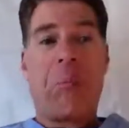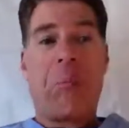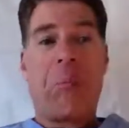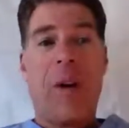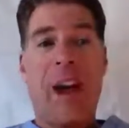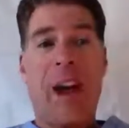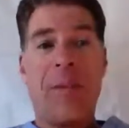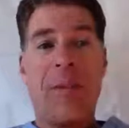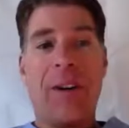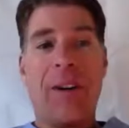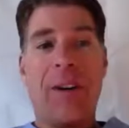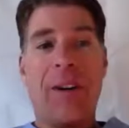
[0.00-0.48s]

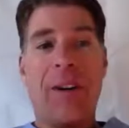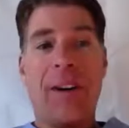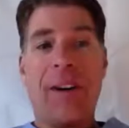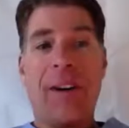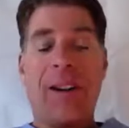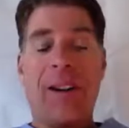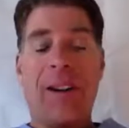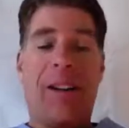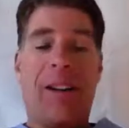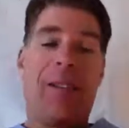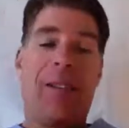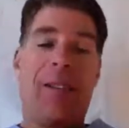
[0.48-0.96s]
Ever.
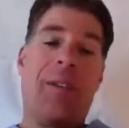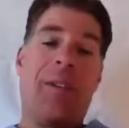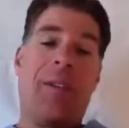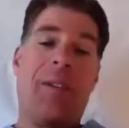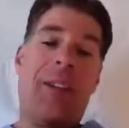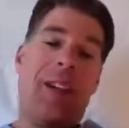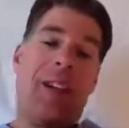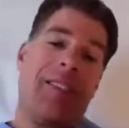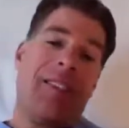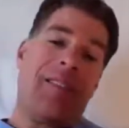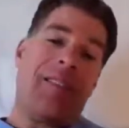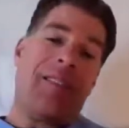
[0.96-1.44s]
Hmm.
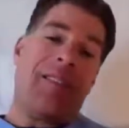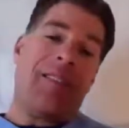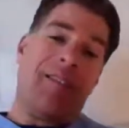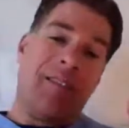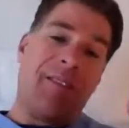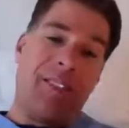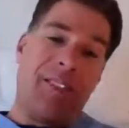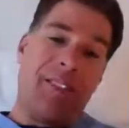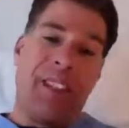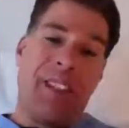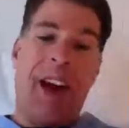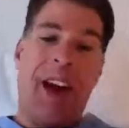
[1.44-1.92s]
Well,
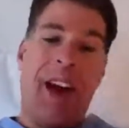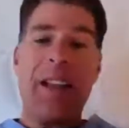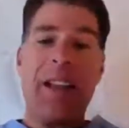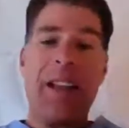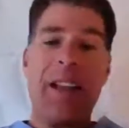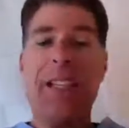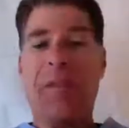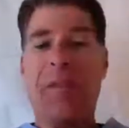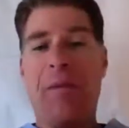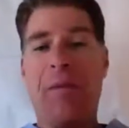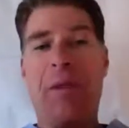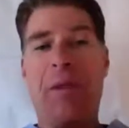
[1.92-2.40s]
lots
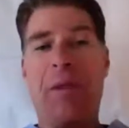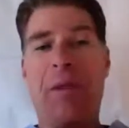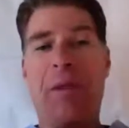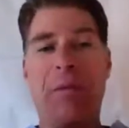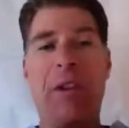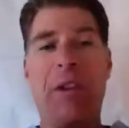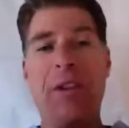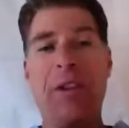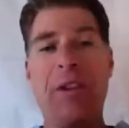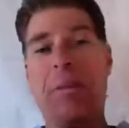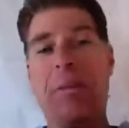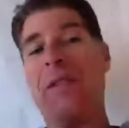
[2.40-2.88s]
of different
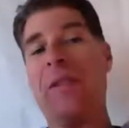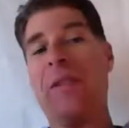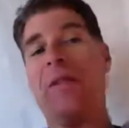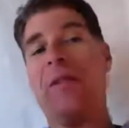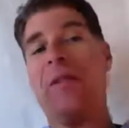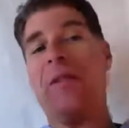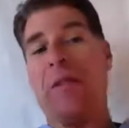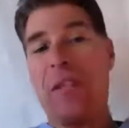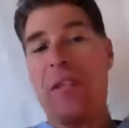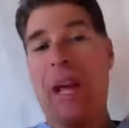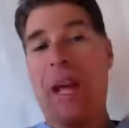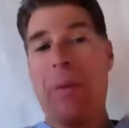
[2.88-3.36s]
views. For,
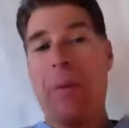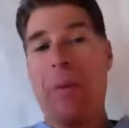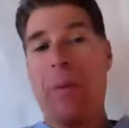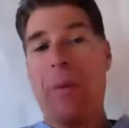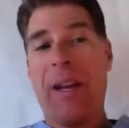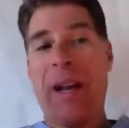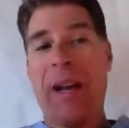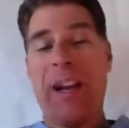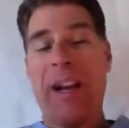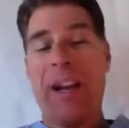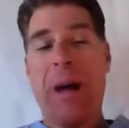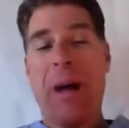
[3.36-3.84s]
for example, in
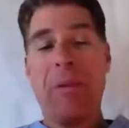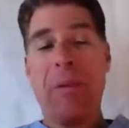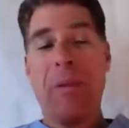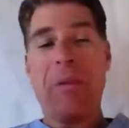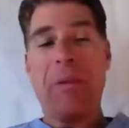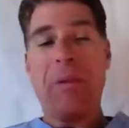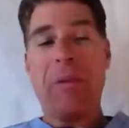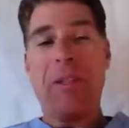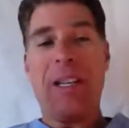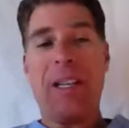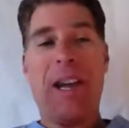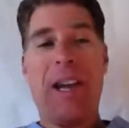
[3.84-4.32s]
economics
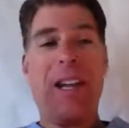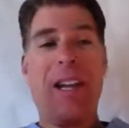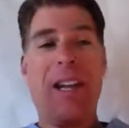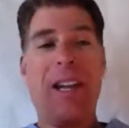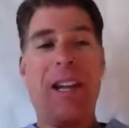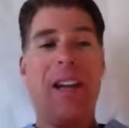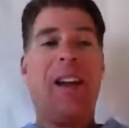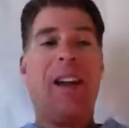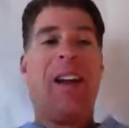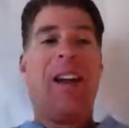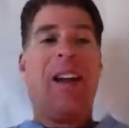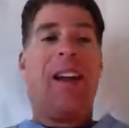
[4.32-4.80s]
would say
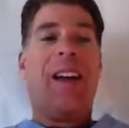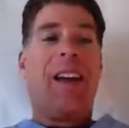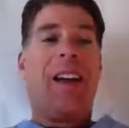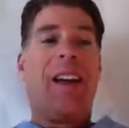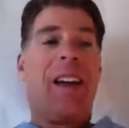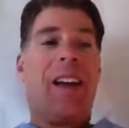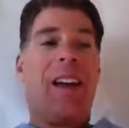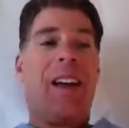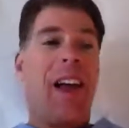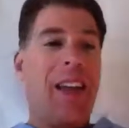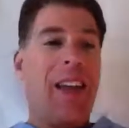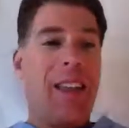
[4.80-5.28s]

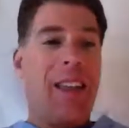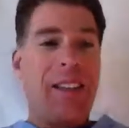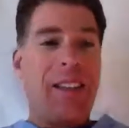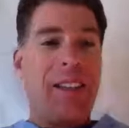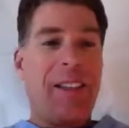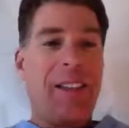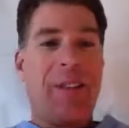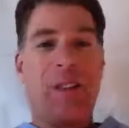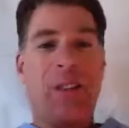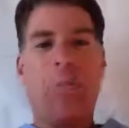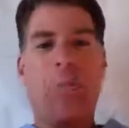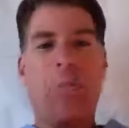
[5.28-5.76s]
hey,
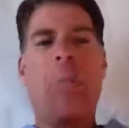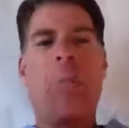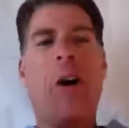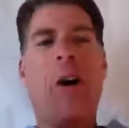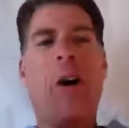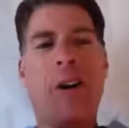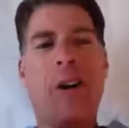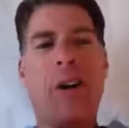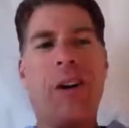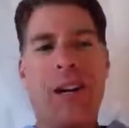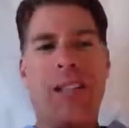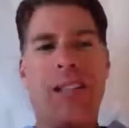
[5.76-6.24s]
that's just
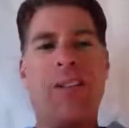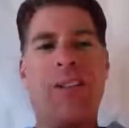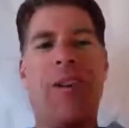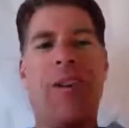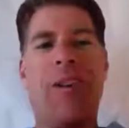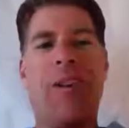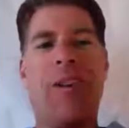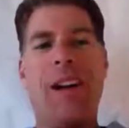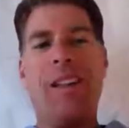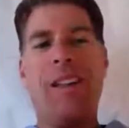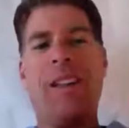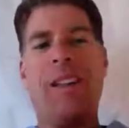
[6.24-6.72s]
bogus,
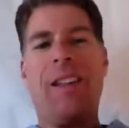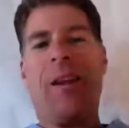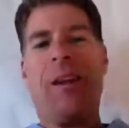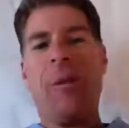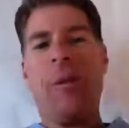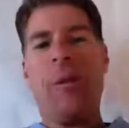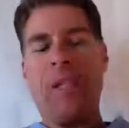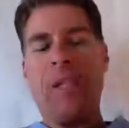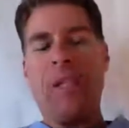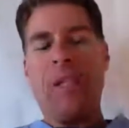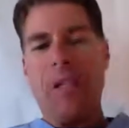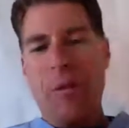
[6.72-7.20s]
right? The only
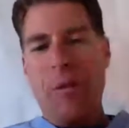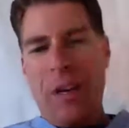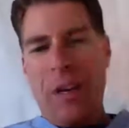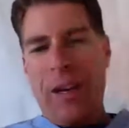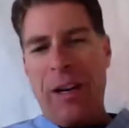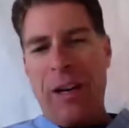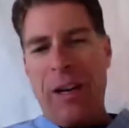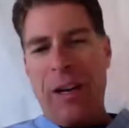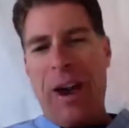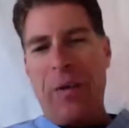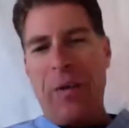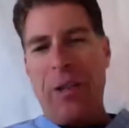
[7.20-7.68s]
reason you would
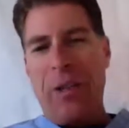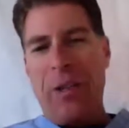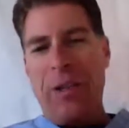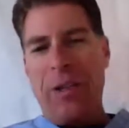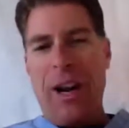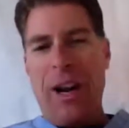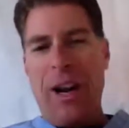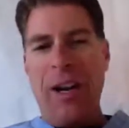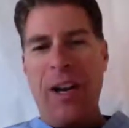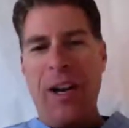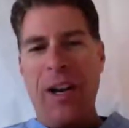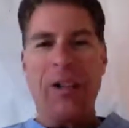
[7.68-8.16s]
interact with a
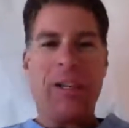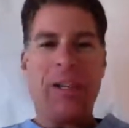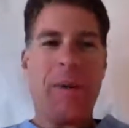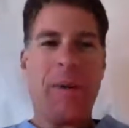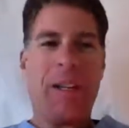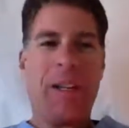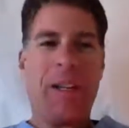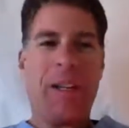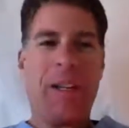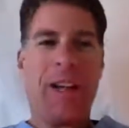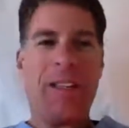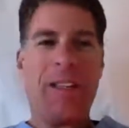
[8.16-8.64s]
stranger is
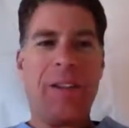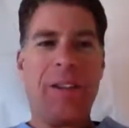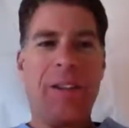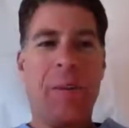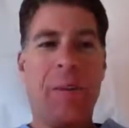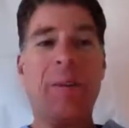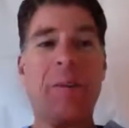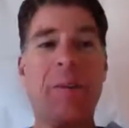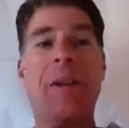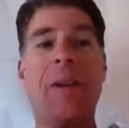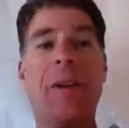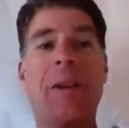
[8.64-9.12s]
because there
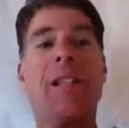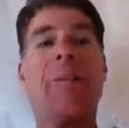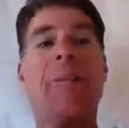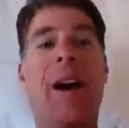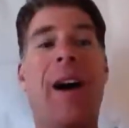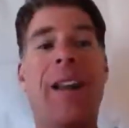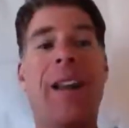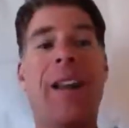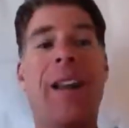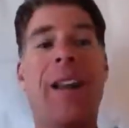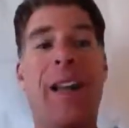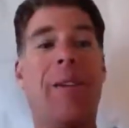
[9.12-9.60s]
must be some
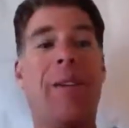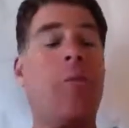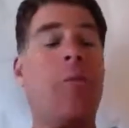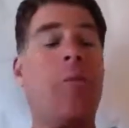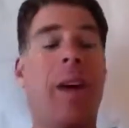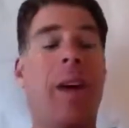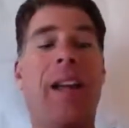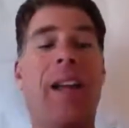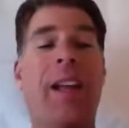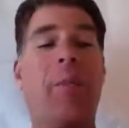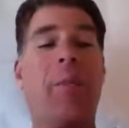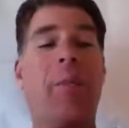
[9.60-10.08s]
kind of get,
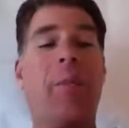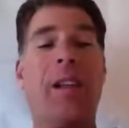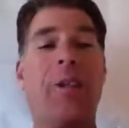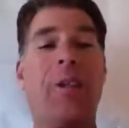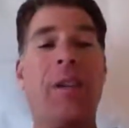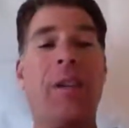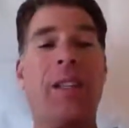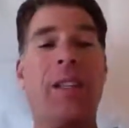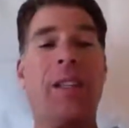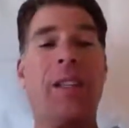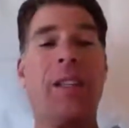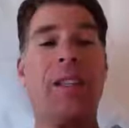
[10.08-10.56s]
way to get
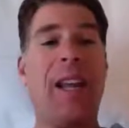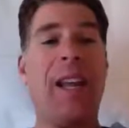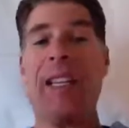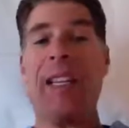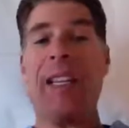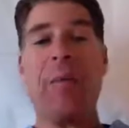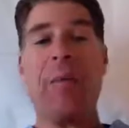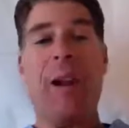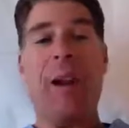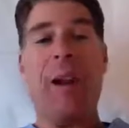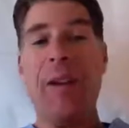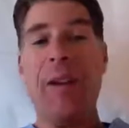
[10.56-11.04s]
resources, take
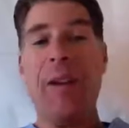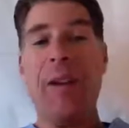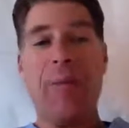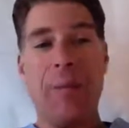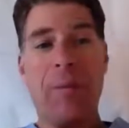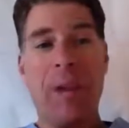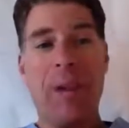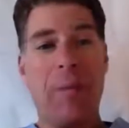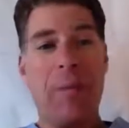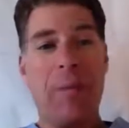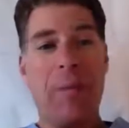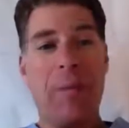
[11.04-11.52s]
some money
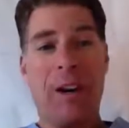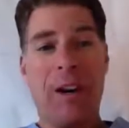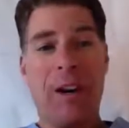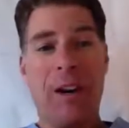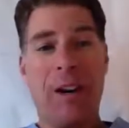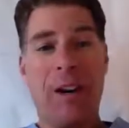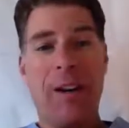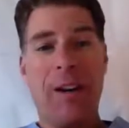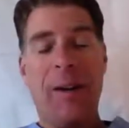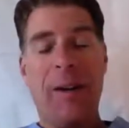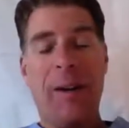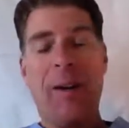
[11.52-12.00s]
from him or
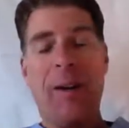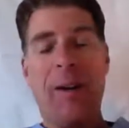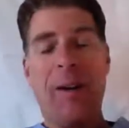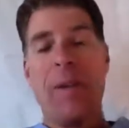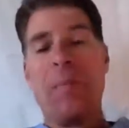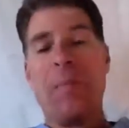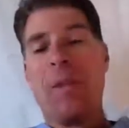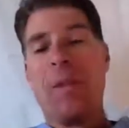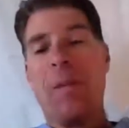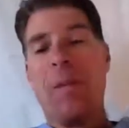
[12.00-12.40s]
her. Mm-hmm.